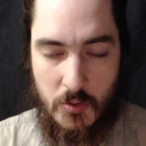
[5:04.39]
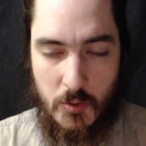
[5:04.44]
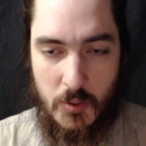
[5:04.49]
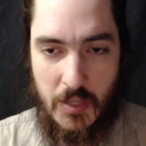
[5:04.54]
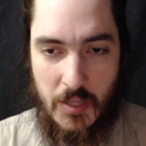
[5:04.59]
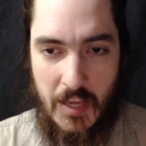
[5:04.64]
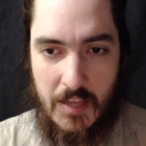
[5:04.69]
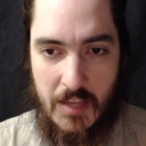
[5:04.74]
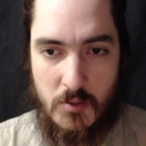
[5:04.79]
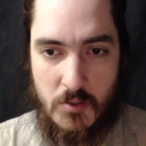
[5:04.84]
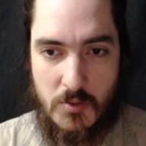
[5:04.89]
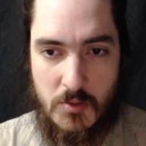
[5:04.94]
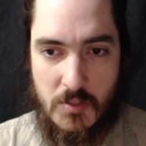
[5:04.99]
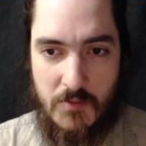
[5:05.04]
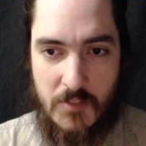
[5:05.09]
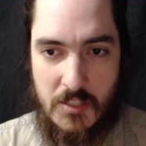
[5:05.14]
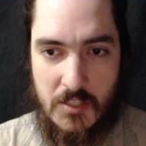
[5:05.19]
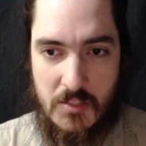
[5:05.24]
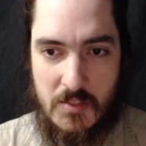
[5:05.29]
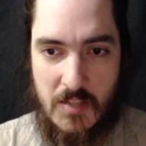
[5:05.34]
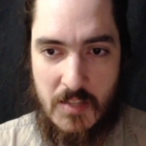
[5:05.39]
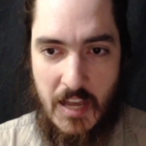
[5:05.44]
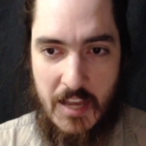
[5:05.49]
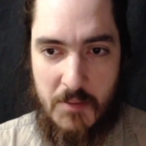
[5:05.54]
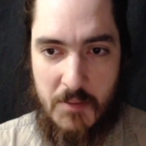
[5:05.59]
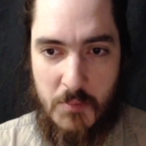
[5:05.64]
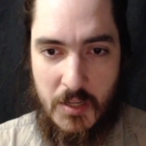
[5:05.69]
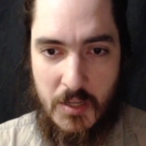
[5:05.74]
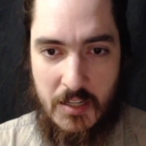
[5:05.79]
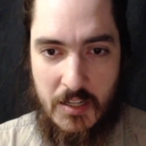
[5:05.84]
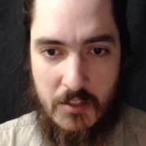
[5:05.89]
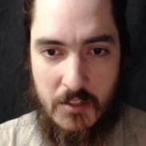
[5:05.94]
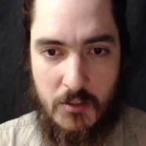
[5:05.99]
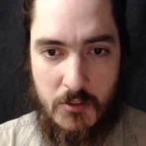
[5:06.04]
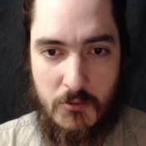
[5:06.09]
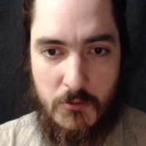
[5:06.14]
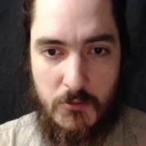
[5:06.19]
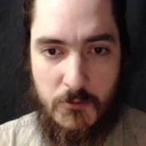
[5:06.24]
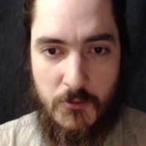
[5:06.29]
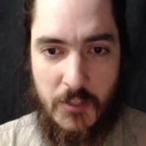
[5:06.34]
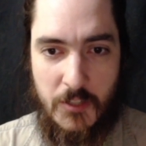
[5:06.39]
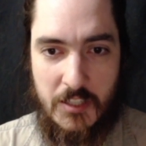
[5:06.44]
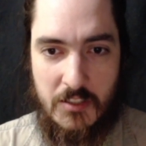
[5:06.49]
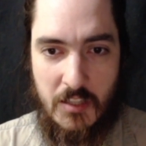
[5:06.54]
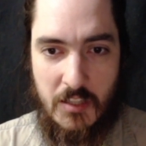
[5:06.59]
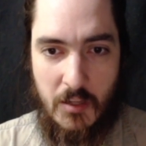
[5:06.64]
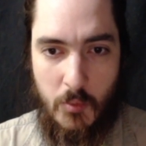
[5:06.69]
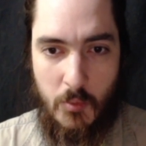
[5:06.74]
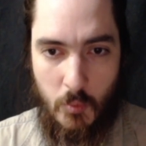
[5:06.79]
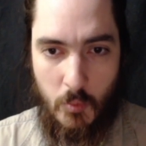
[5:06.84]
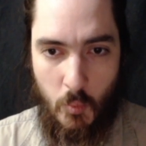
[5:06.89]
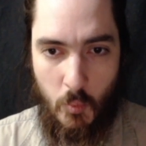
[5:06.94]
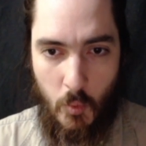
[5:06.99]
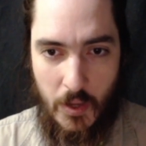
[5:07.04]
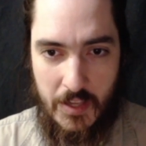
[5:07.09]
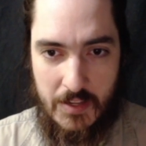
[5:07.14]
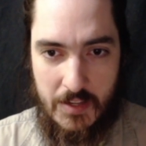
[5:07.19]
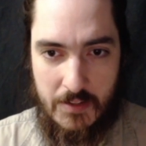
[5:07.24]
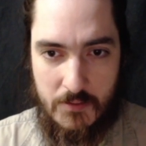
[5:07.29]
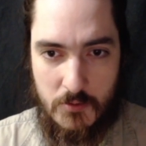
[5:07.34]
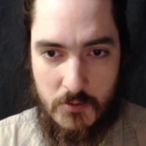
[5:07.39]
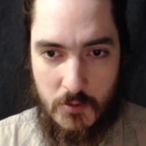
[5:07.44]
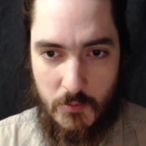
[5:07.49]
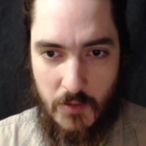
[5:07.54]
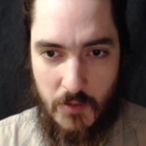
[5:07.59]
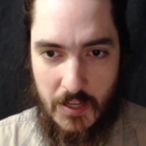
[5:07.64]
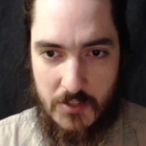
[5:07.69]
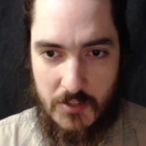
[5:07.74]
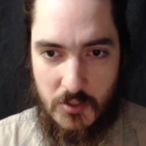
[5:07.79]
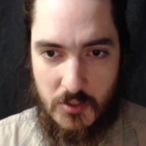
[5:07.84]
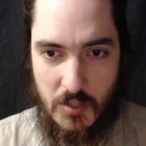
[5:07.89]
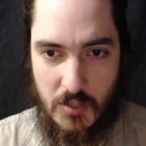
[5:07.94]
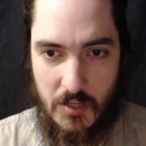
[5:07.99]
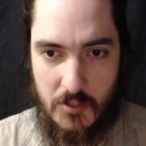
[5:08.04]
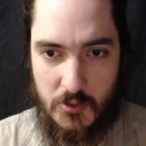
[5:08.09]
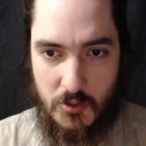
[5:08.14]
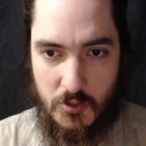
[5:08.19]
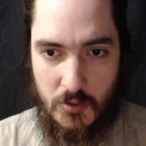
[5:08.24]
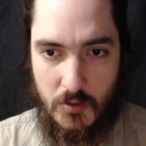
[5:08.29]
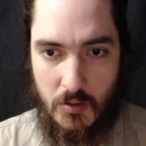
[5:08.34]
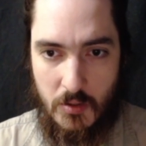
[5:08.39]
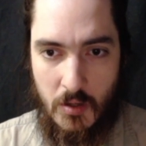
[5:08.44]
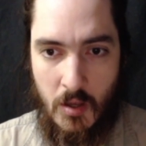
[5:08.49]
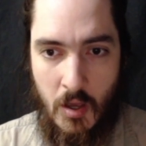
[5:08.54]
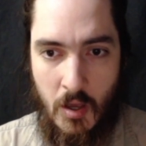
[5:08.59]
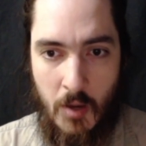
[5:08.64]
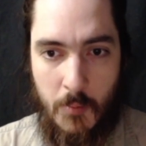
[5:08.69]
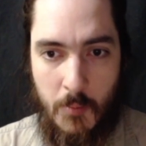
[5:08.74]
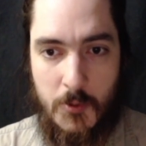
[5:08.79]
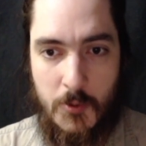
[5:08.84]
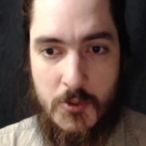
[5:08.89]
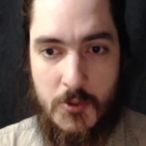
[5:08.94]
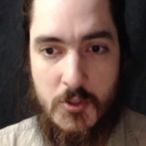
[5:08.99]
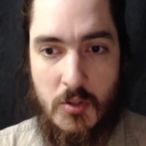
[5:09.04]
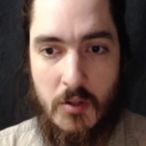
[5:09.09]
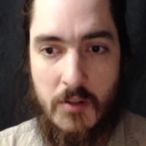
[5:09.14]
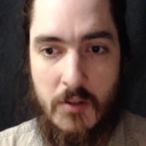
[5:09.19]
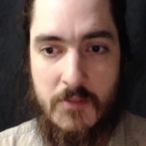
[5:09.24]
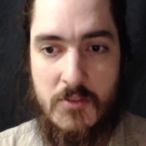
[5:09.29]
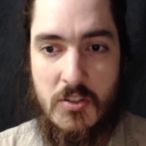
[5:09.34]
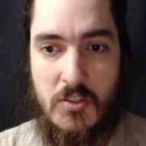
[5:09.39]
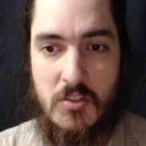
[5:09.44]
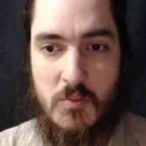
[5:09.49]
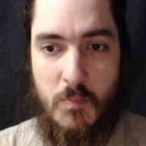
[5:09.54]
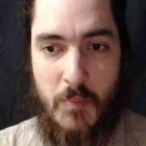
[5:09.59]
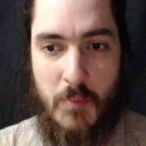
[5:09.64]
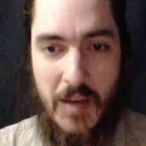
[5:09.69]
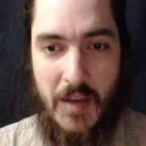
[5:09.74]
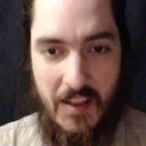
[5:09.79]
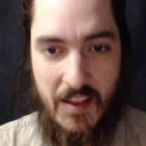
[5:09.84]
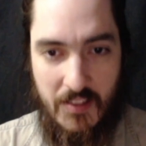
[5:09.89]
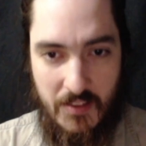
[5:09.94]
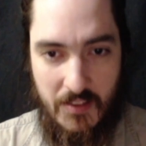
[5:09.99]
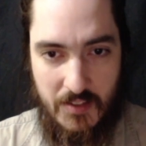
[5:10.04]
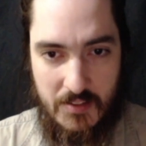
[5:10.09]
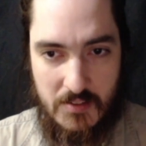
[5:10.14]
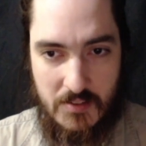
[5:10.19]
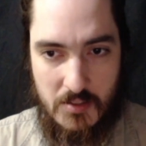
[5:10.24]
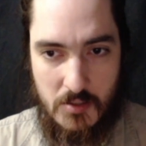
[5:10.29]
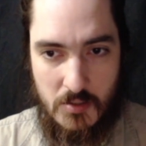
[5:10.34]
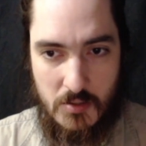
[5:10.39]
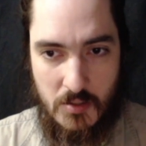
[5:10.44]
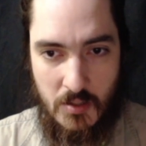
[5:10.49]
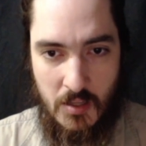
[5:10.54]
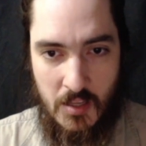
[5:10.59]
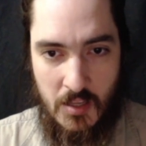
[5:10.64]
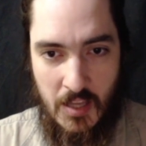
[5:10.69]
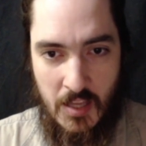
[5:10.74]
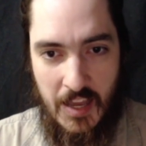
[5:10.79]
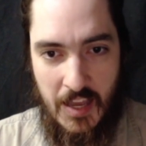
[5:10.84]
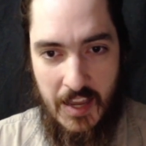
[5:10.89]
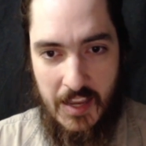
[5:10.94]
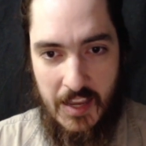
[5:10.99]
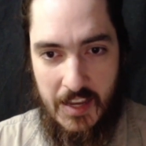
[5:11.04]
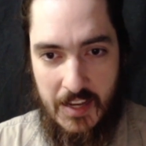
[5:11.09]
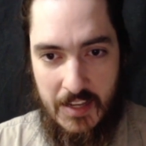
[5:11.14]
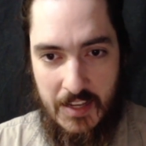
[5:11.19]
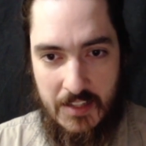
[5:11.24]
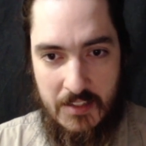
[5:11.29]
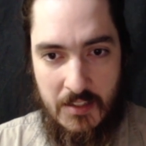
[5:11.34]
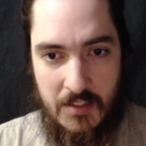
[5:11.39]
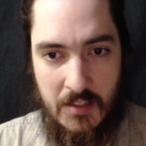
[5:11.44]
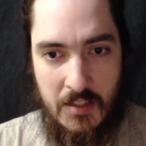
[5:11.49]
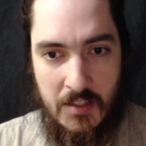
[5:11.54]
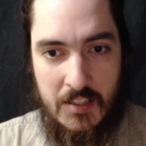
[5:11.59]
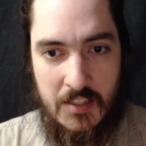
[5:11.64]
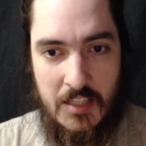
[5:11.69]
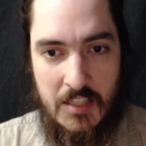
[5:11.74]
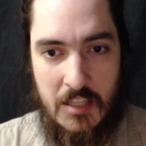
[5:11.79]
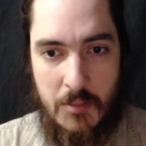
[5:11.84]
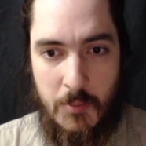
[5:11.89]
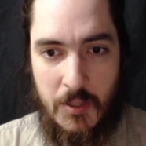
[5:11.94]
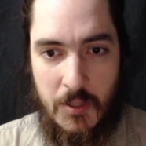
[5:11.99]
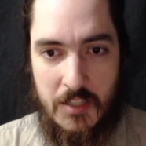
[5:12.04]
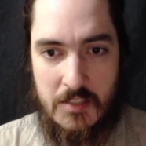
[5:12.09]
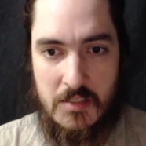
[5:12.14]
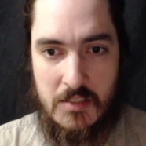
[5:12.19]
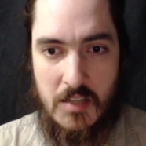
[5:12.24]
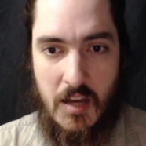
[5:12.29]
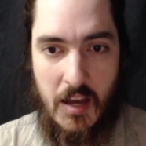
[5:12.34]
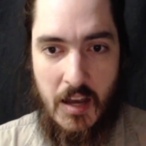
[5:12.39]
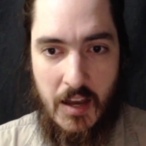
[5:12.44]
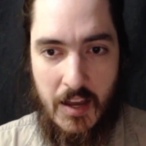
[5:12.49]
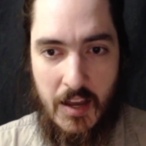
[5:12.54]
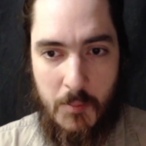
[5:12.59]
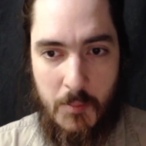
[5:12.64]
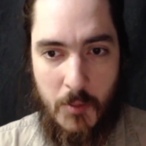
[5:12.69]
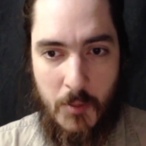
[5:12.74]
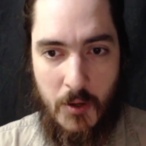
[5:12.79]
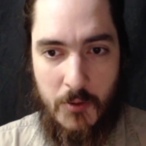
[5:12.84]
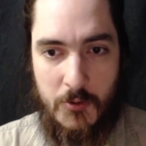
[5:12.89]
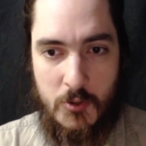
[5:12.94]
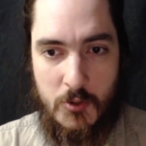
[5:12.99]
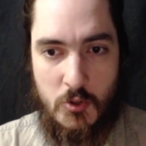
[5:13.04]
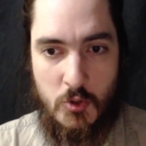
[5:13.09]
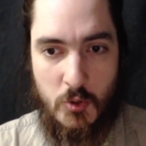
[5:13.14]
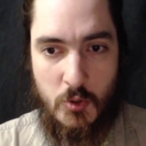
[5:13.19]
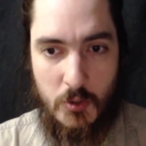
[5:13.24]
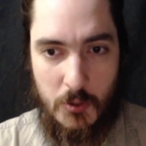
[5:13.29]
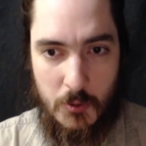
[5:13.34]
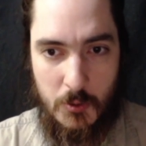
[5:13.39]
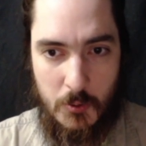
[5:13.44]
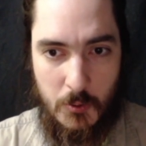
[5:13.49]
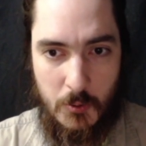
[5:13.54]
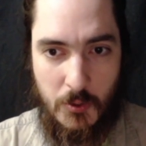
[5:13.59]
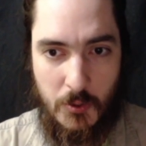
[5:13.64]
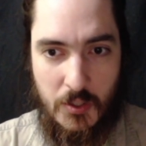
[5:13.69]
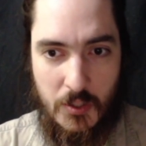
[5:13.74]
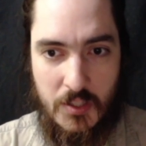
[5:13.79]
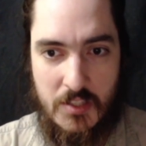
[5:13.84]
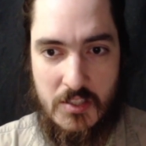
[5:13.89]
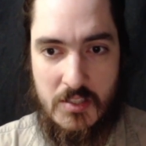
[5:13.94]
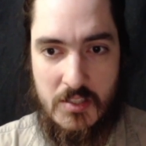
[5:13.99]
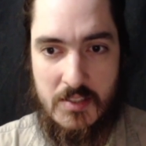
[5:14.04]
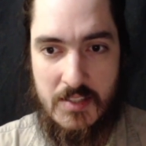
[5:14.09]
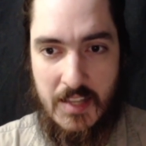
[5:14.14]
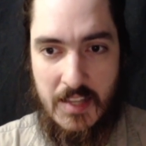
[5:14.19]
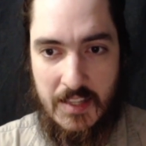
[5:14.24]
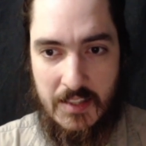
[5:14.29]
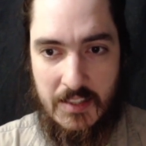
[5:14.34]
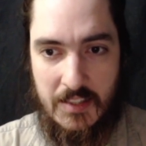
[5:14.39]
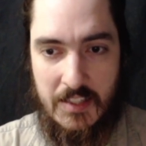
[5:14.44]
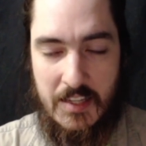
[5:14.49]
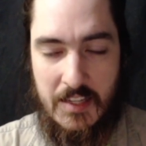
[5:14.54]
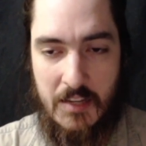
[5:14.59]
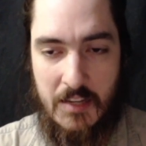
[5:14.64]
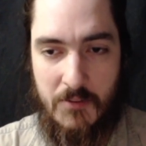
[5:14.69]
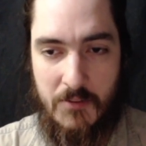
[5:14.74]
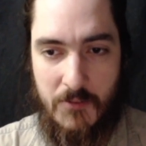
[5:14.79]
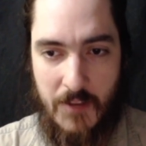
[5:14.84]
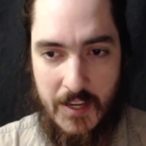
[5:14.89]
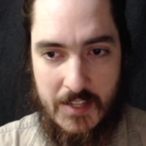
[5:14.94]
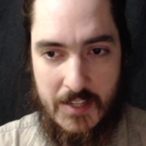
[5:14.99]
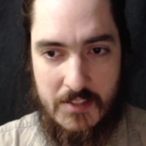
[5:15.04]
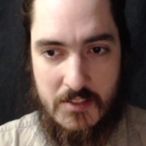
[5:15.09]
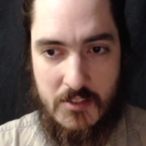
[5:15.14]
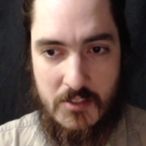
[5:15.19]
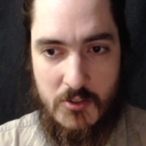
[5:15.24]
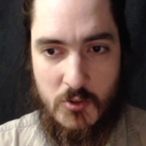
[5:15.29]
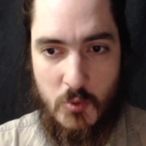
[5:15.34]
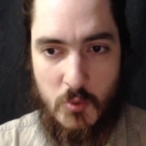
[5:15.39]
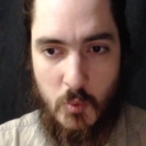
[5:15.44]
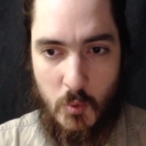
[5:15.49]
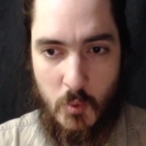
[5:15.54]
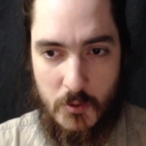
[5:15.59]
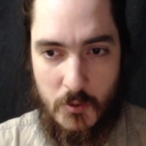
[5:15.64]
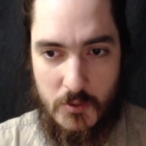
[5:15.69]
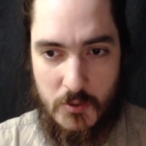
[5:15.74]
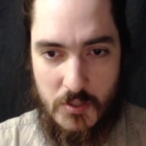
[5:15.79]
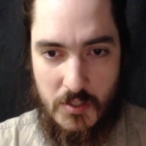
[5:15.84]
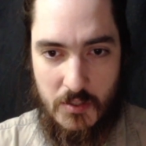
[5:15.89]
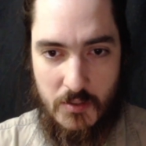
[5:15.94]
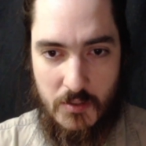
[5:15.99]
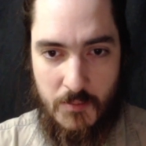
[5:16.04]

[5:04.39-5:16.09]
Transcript: gales of excitement and conflicting with waves of agitation, preserves its balance, and, keeping its eye upon the truth, steadily advances towards it.